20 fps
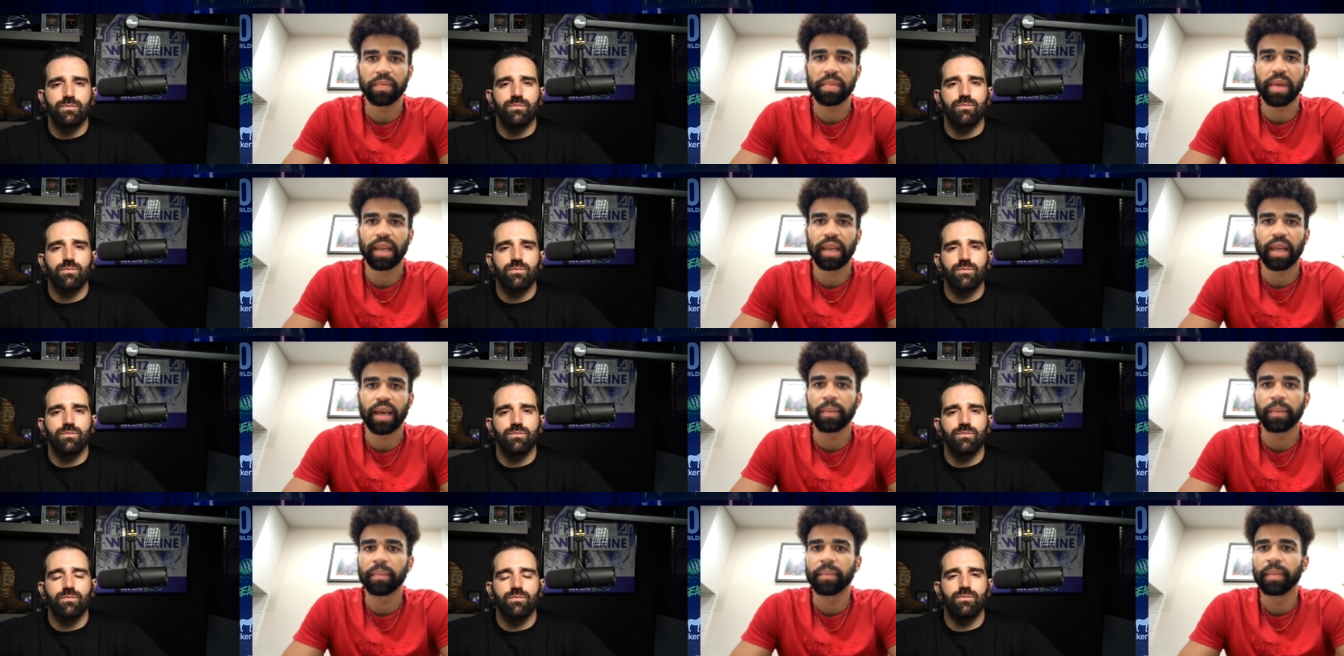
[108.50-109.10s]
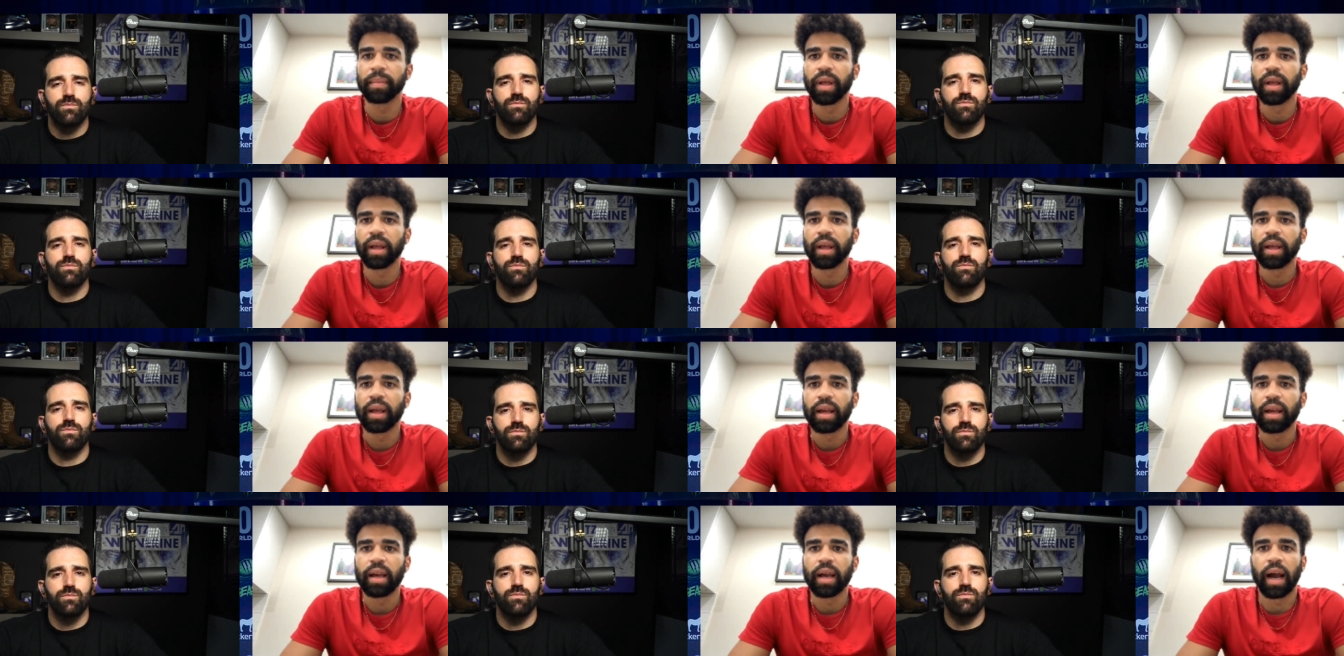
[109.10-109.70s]
Speaker 1: me and him.
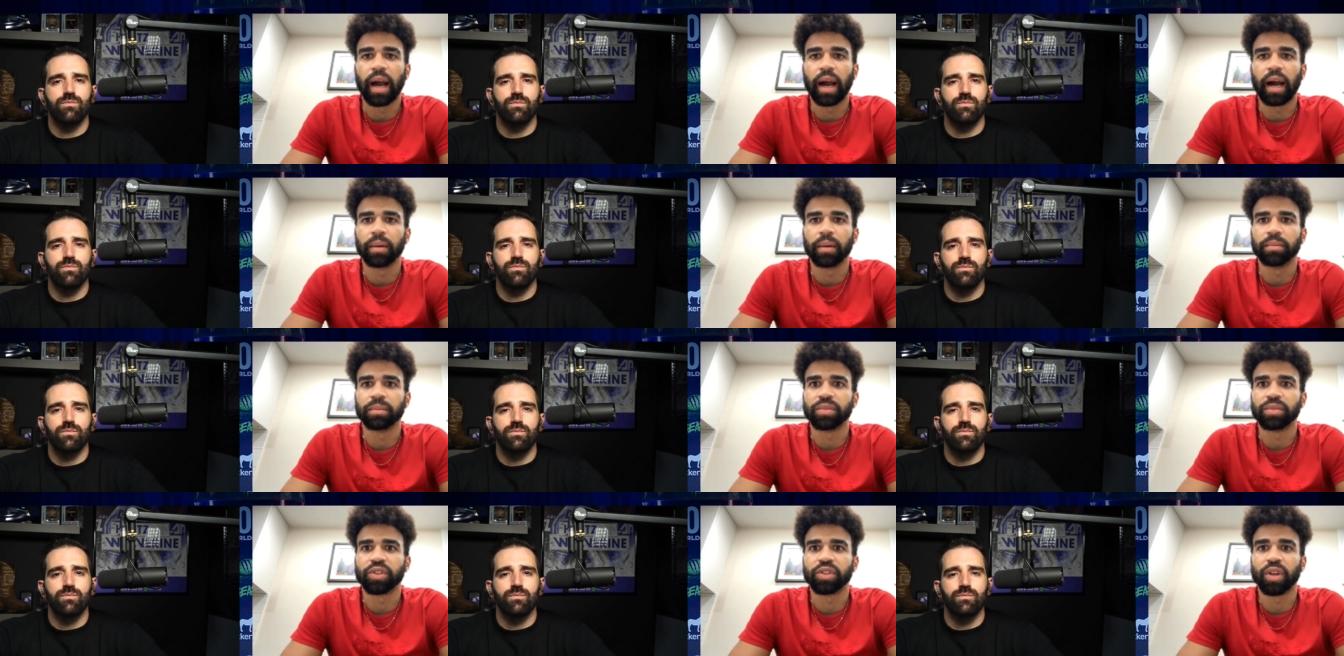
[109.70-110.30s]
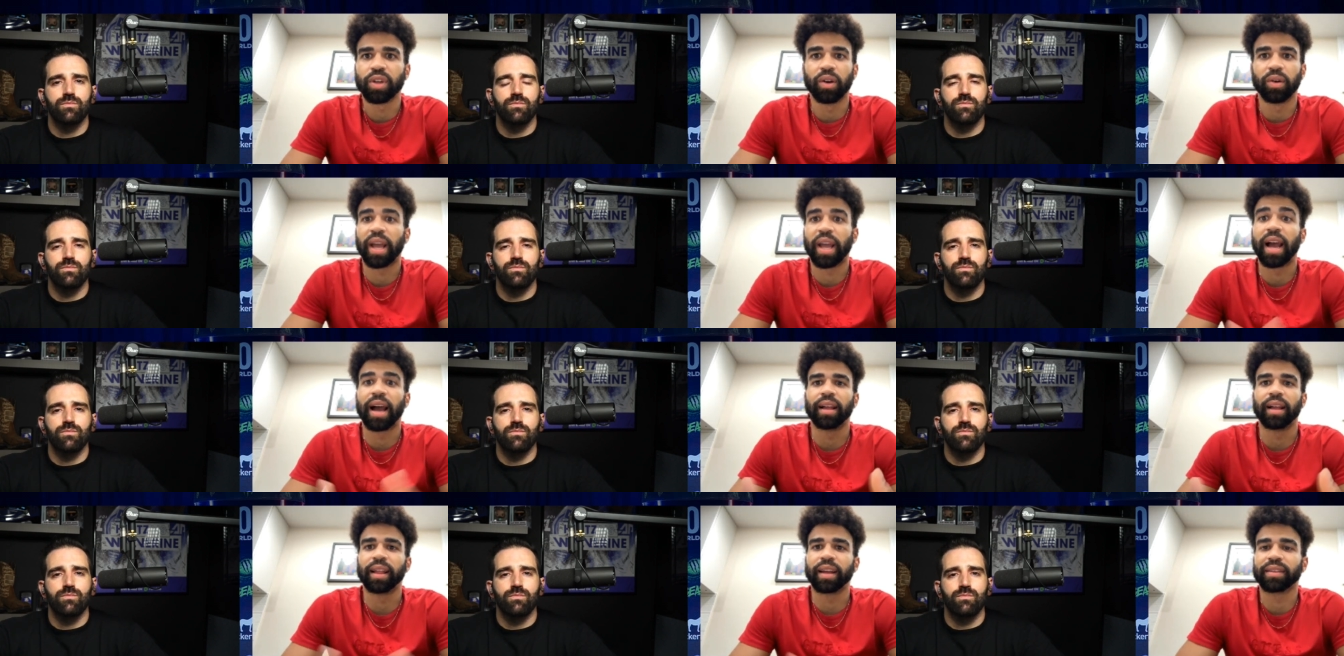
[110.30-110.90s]
Um, so
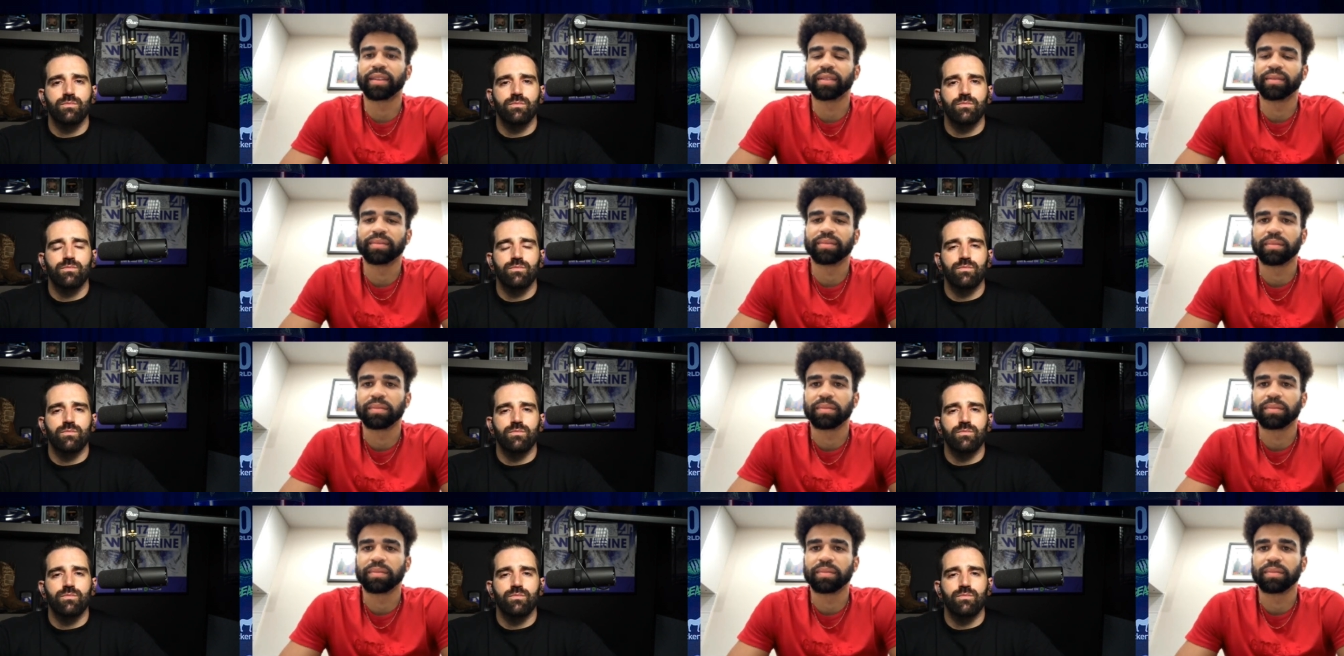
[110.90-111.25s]
yeah, like